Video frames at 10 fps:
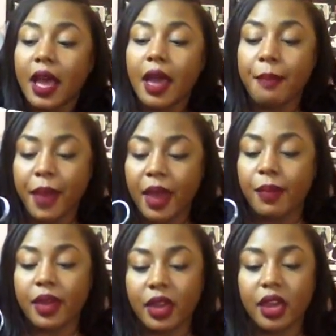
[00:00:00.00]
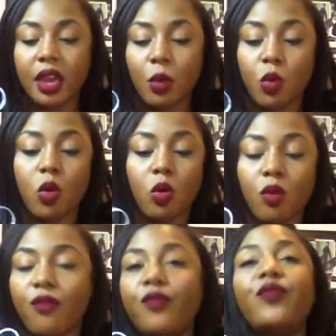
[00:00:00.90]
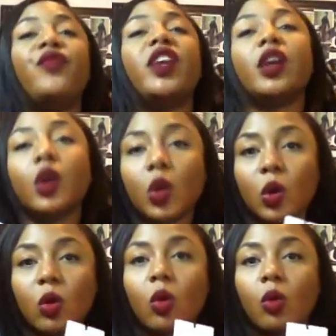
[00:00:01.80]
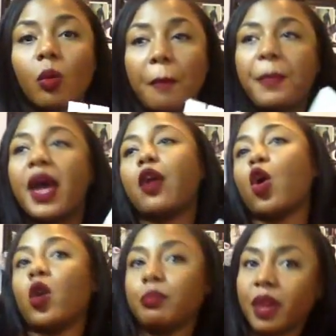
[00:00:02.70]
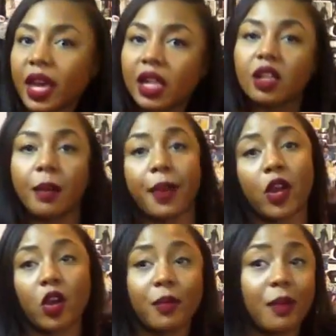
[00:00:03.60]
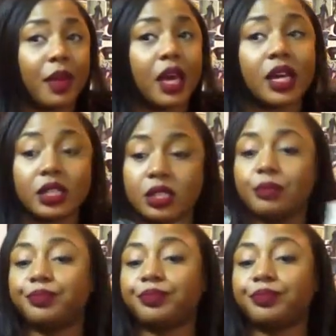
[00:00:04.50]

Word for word: and maybe it will feel better on me and look better on me, because